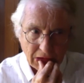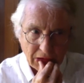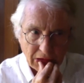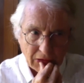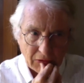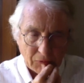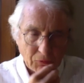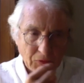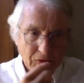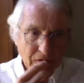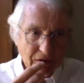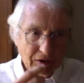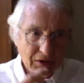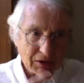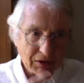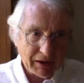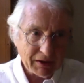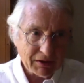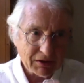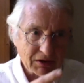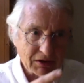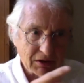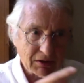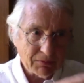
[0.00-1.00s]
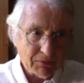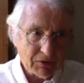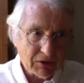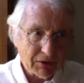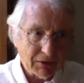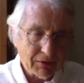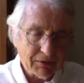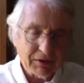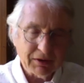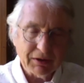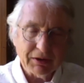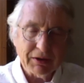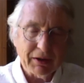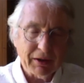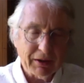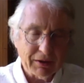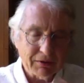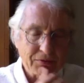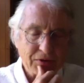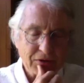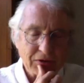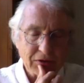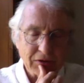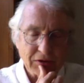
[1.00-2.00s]
Wasn't last summer? I think, yeah,
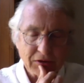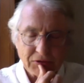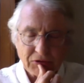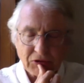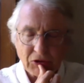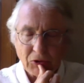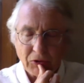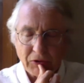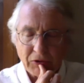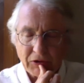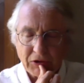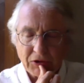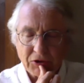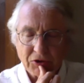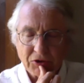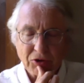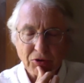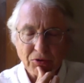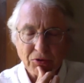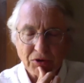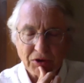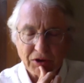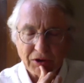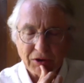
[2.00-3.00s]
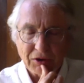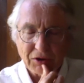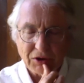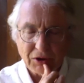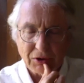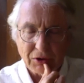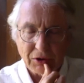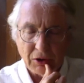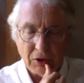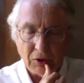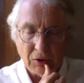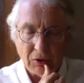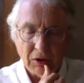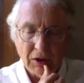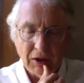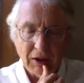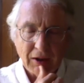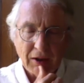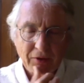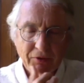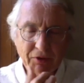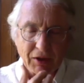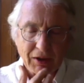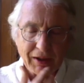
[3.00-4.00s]
it was going on 2 years ago.
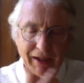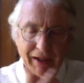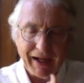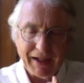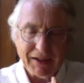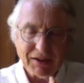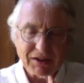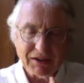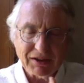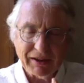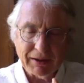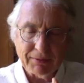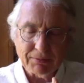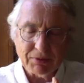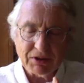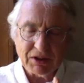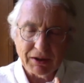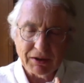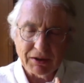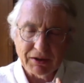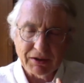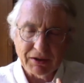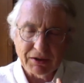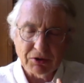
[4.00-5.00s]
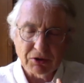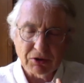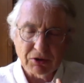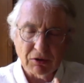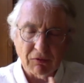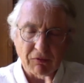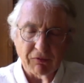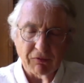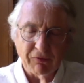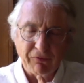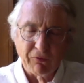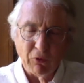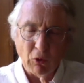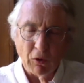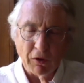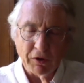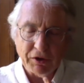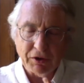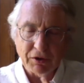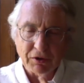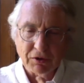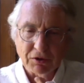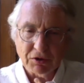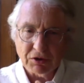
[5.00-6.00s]
The last stamps I did took 4
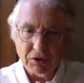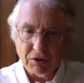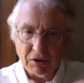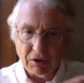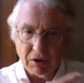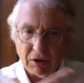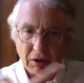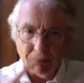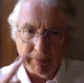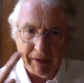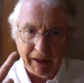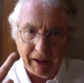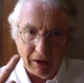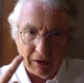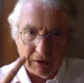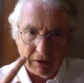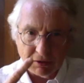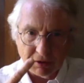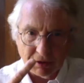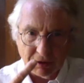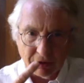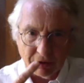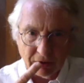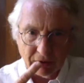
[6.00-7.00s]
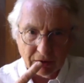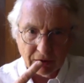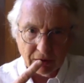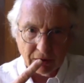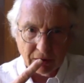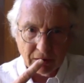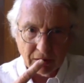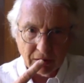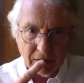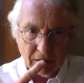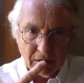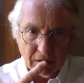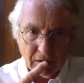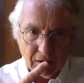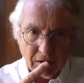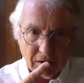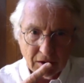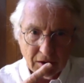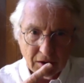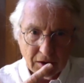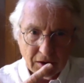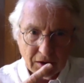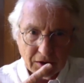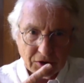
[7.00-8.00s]
years to come out.
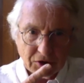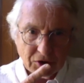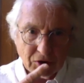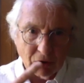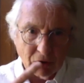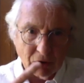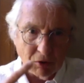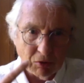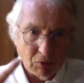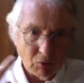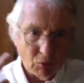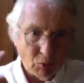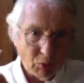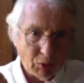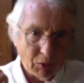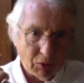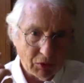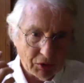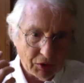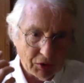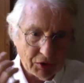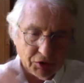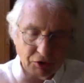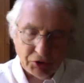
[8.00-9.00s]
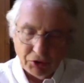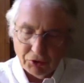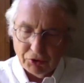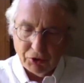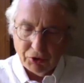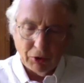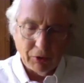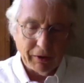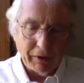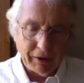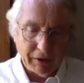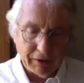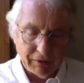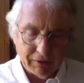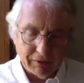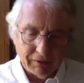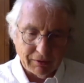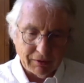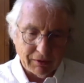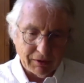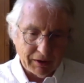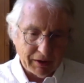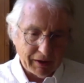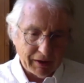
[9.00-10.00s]
So you do it,
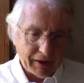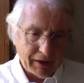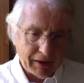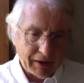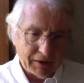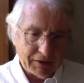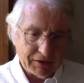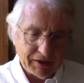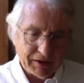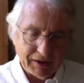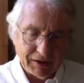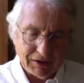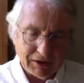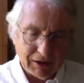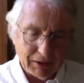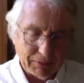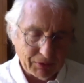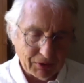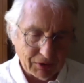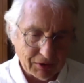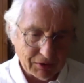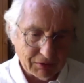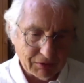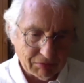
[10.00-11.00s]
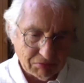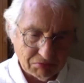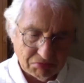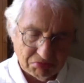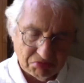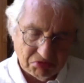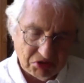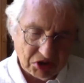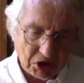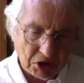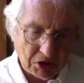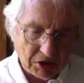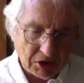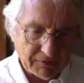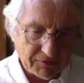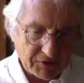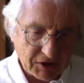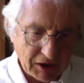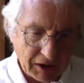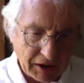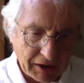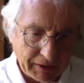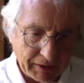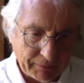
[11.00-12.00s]
and it takes up a chunk of
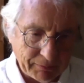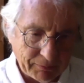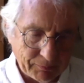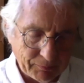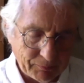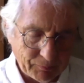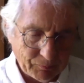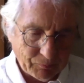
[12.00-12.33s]
time.